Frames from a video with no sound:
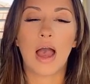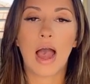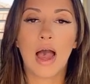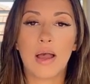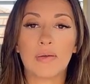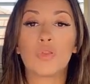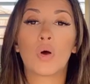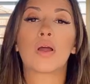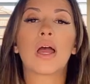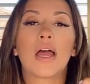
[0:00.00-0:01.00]
even
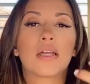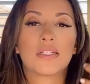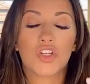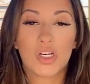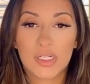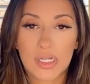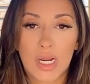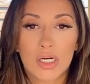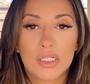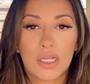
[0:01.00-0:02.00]
though I had such a
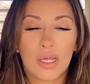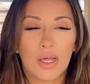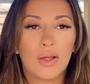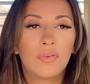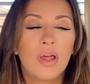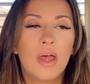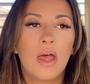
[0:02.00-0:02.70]
desire to give,